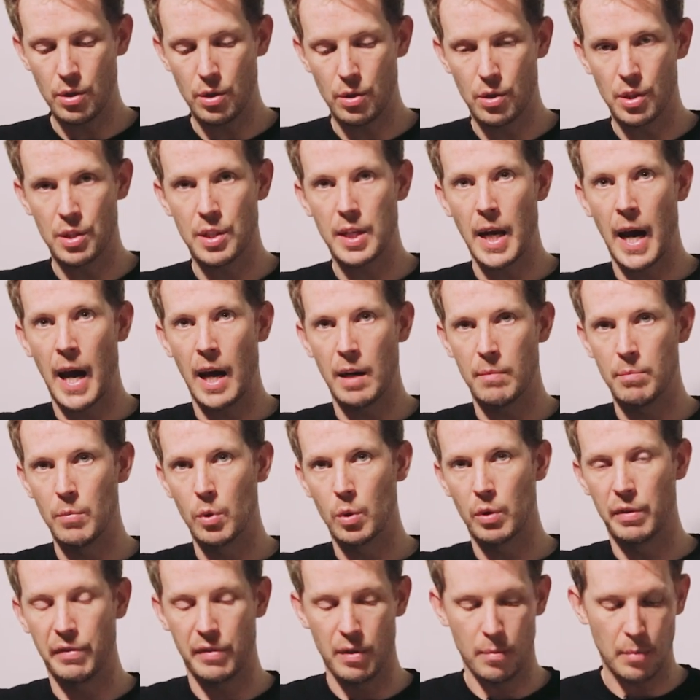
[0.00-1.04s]
you just add
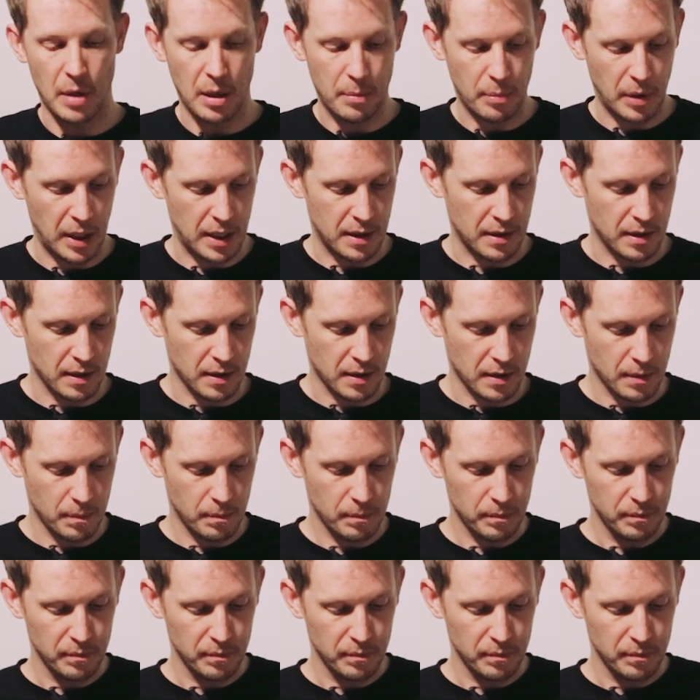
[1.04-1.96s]
more of the mid pieces.